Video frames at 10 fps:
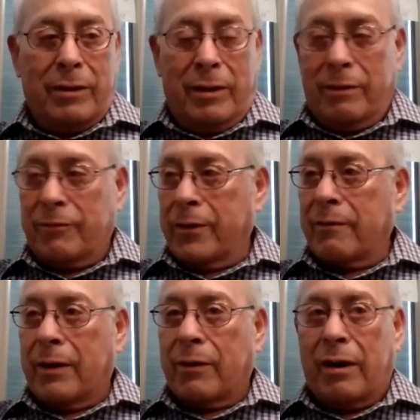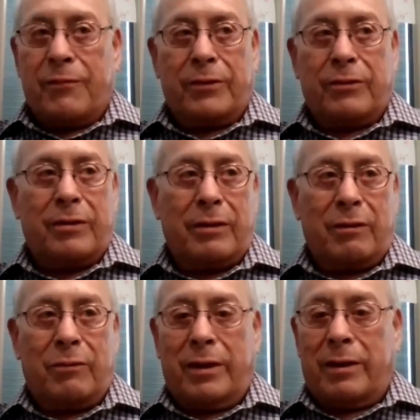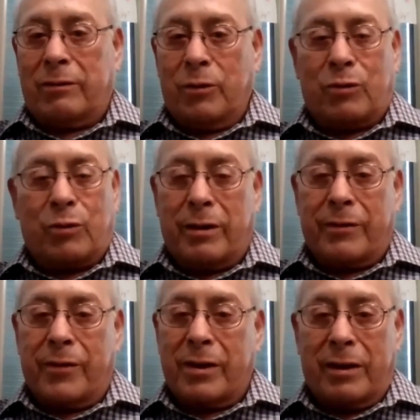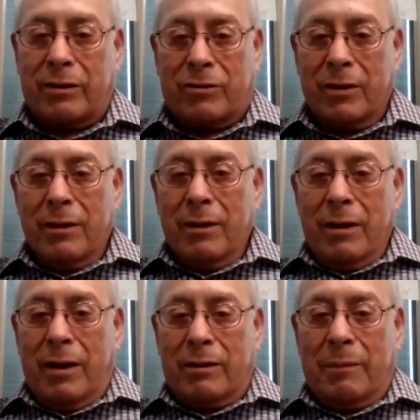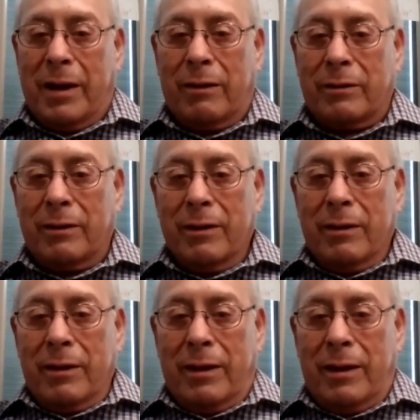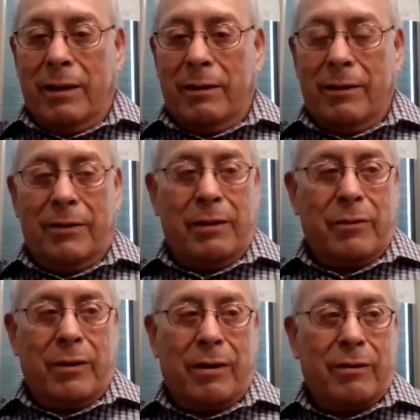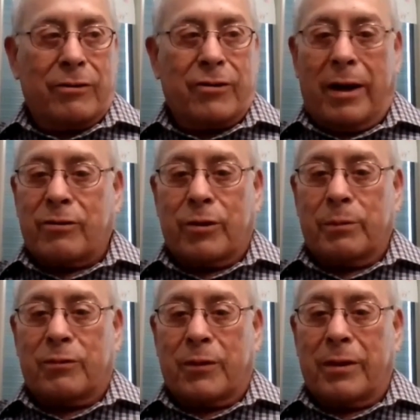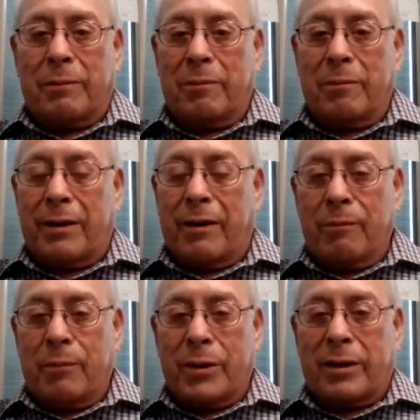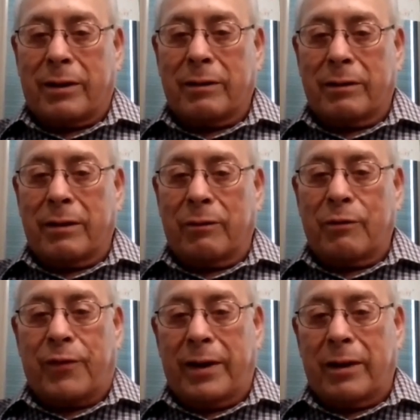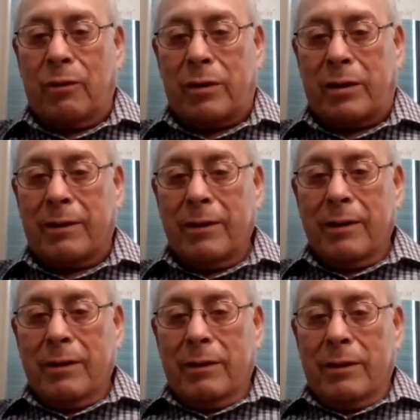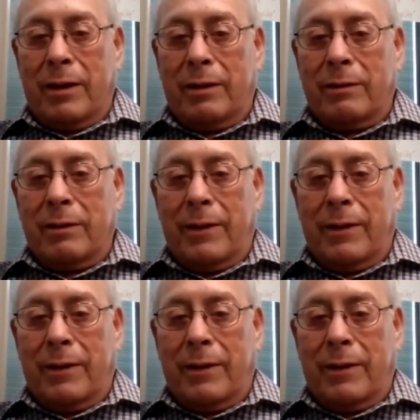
in front of our office, we had 200-300 kids come out. They were our shock troops for the Mount Olive boycott that we finally won. And